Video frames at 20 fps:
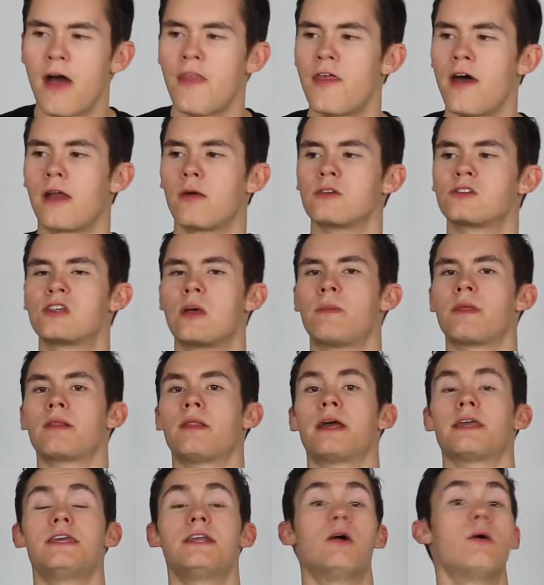I thought it was something
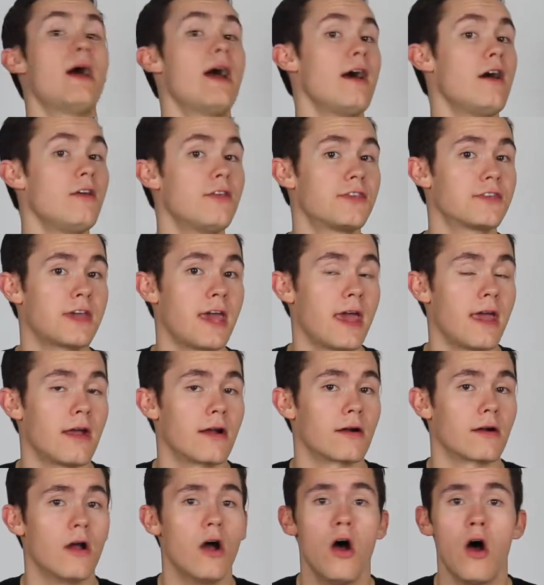like, you know, health
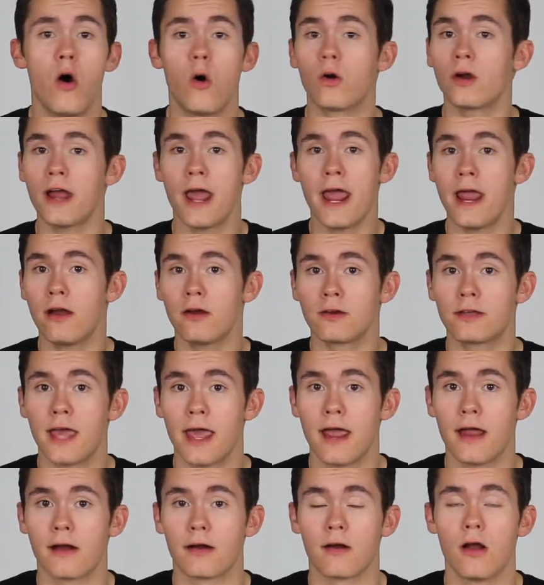care, or hair
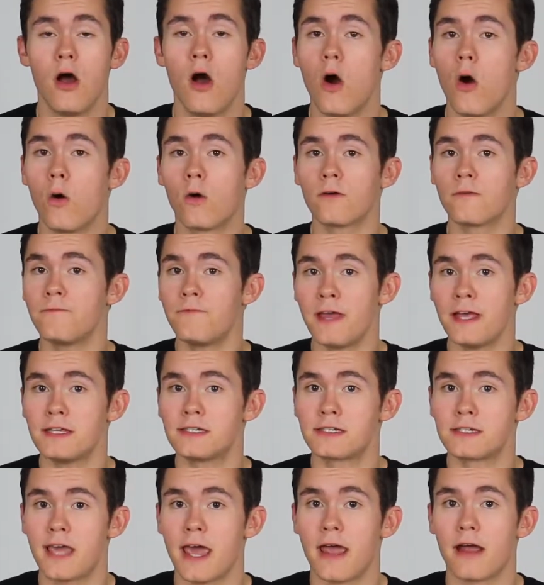care, or
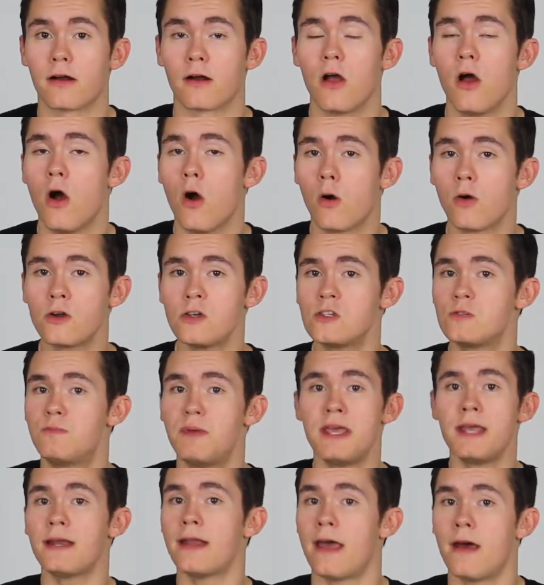face care, or just
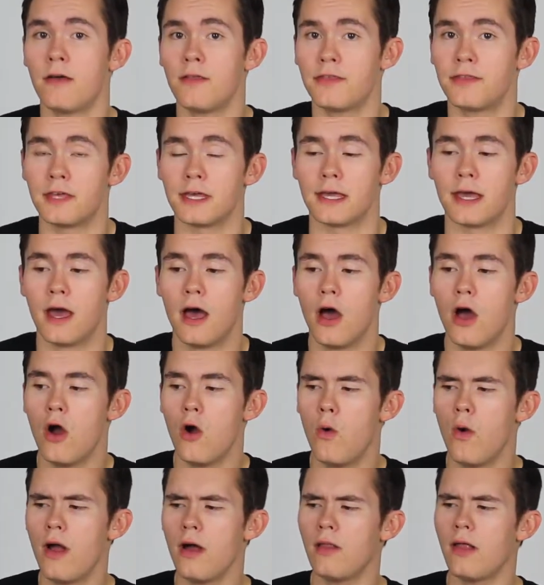being healthy.
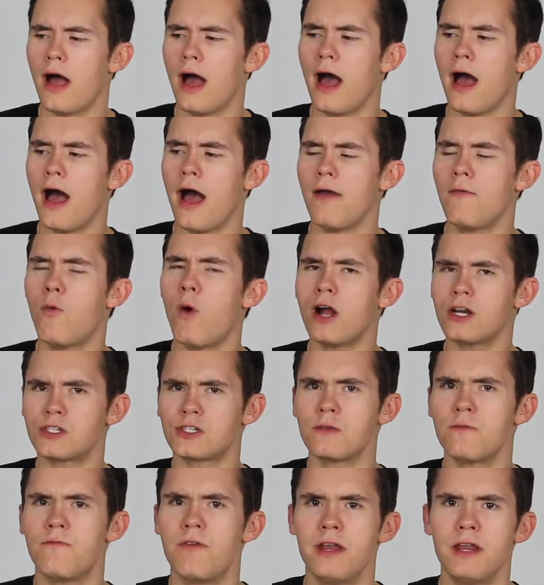Well, I watched
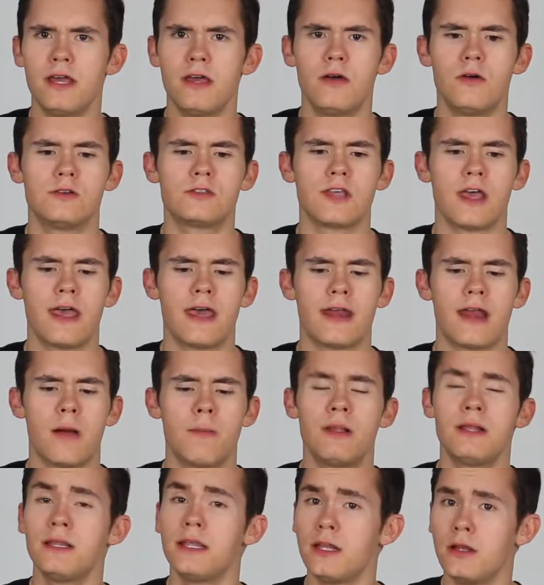some videos and
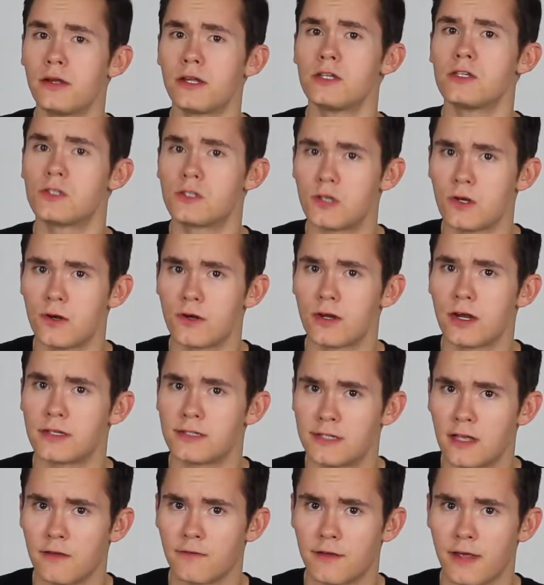I'm a little concerned on
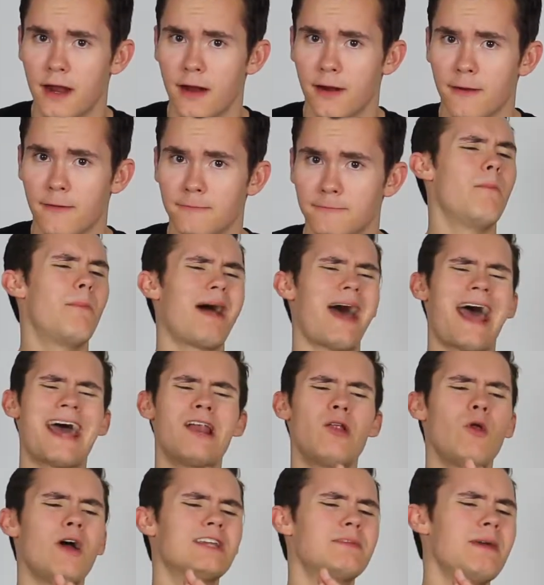self-care. But I
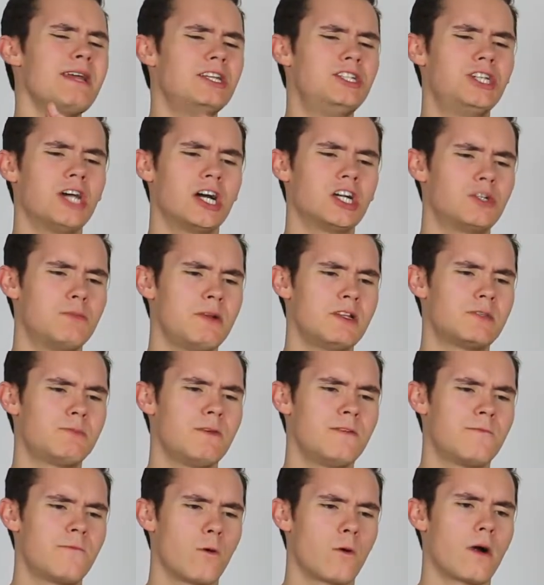don't like to make judgments
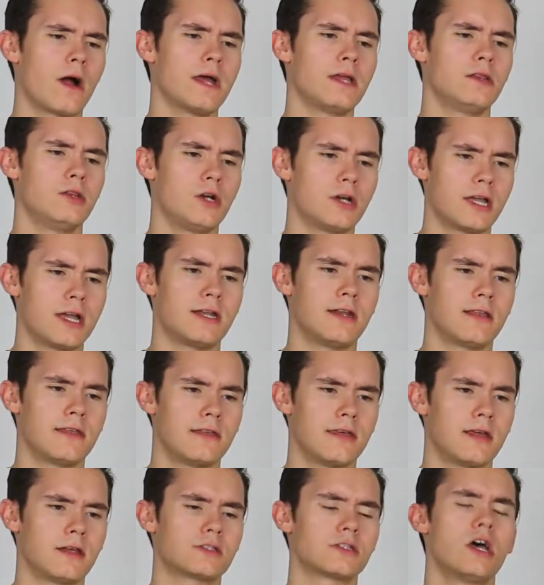before I look into
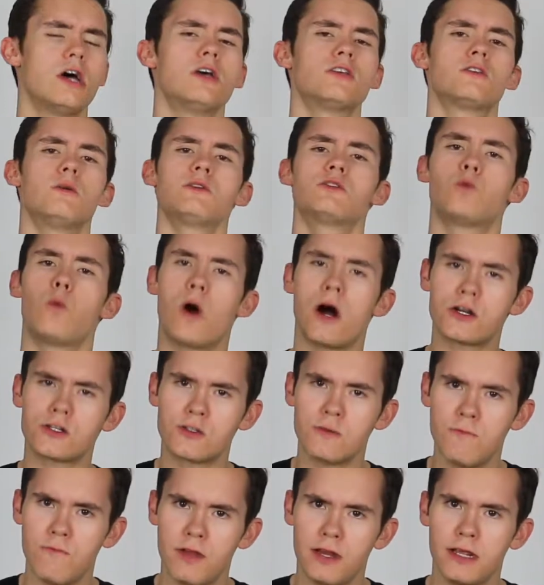things, so let's watch
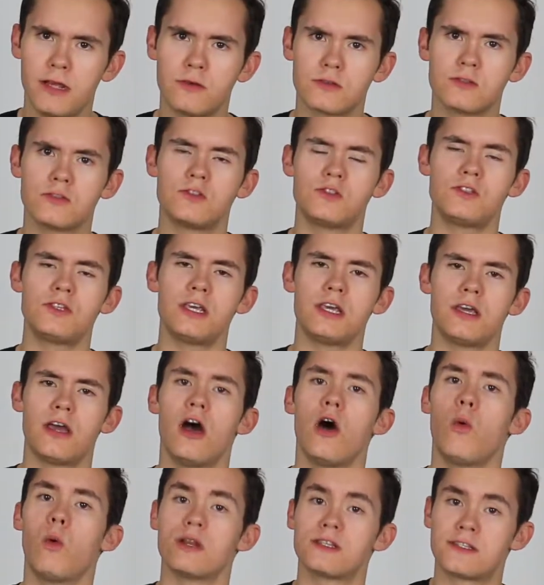some videos and see
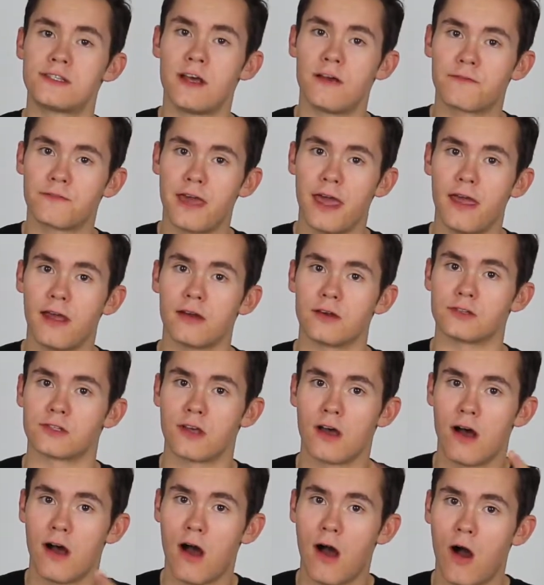what
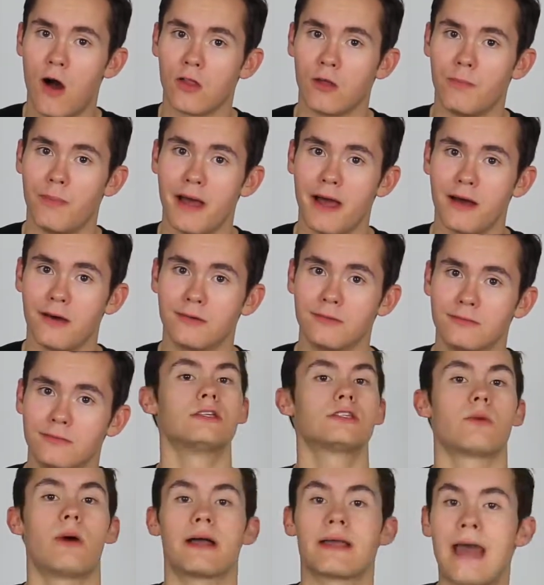self-care's all about.
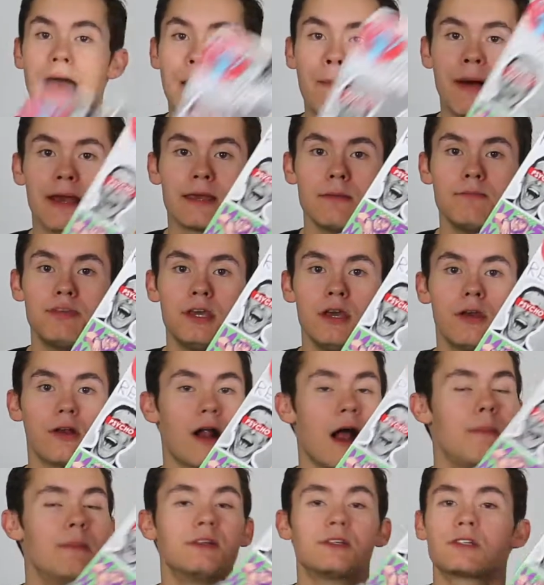So I got my
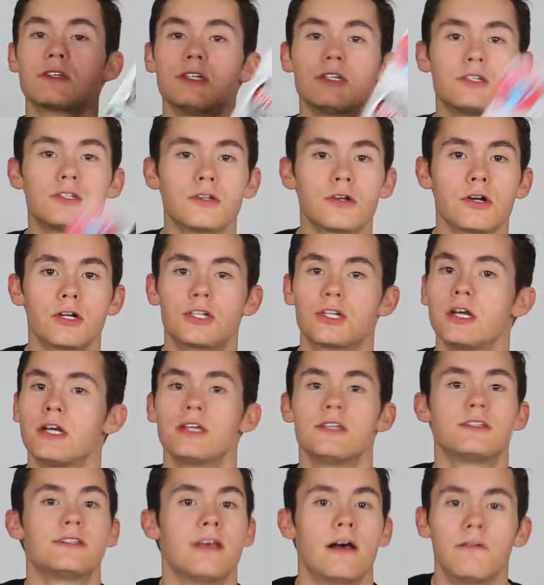computer, I'm just gonna search
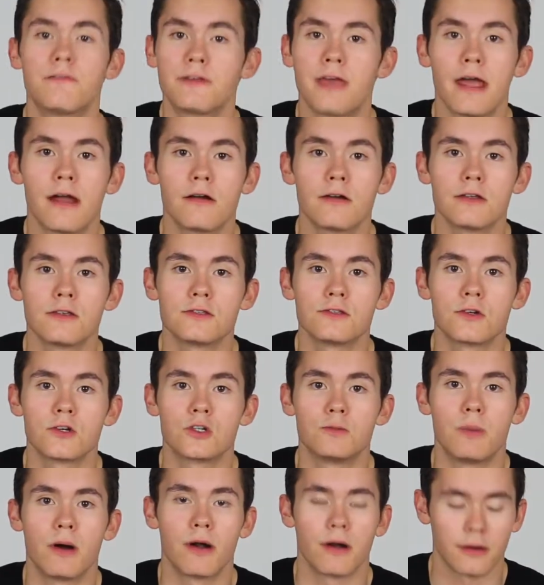self-care into the
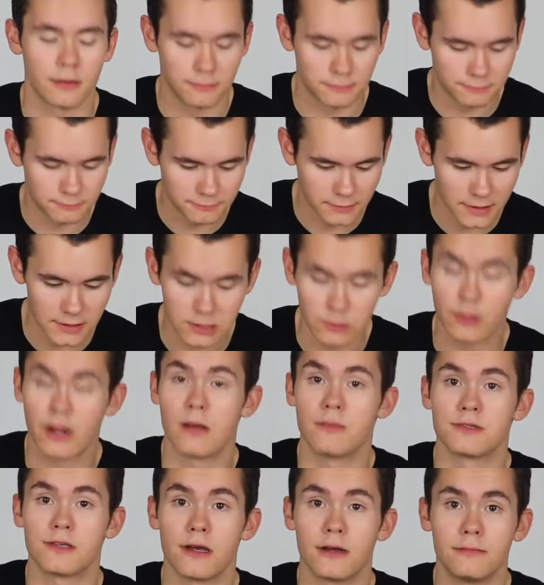search bar and see what
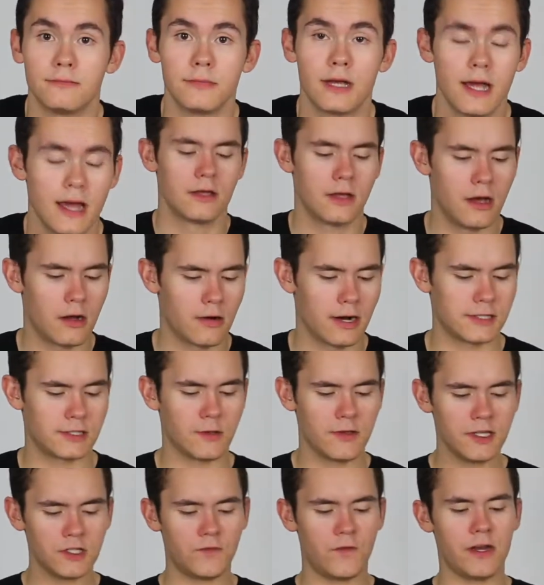comes up. Alright,
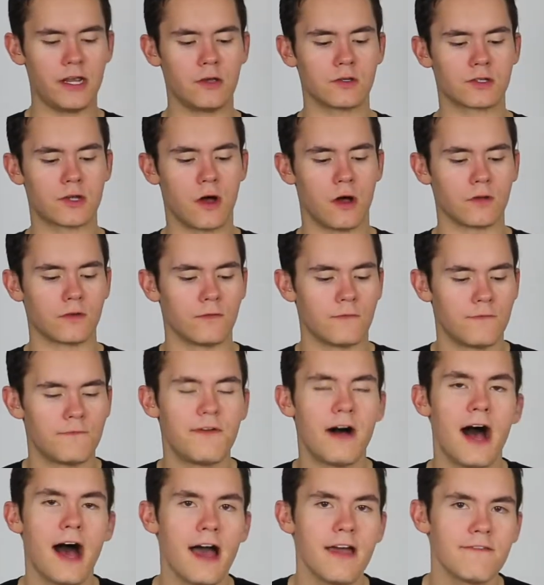so this video is called
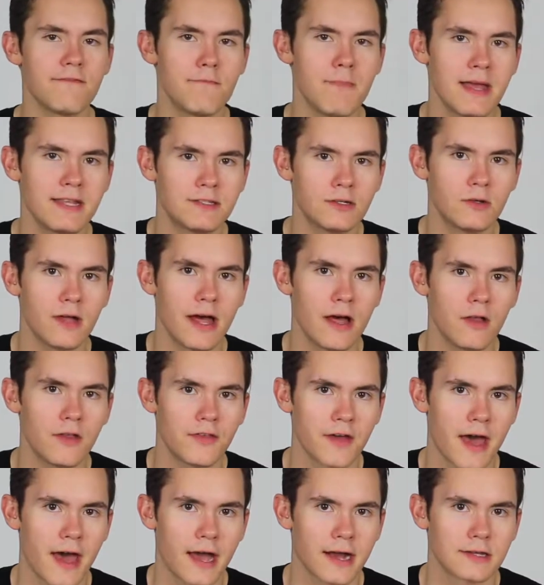5 Mental
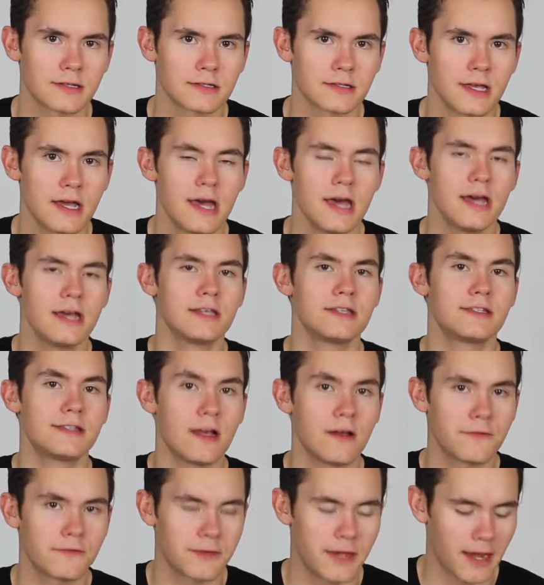Health Hacks
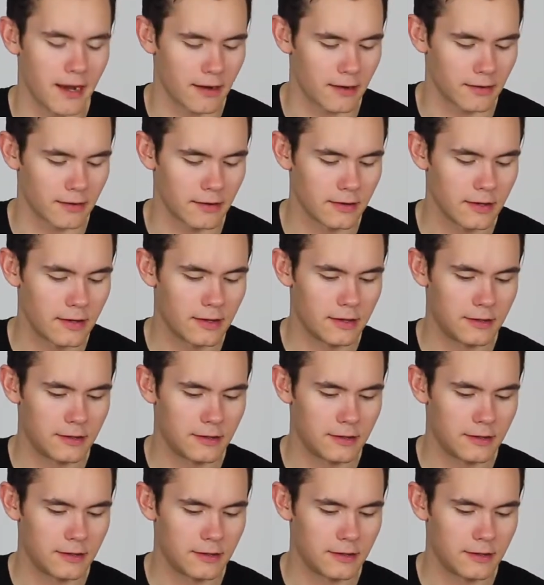self-care.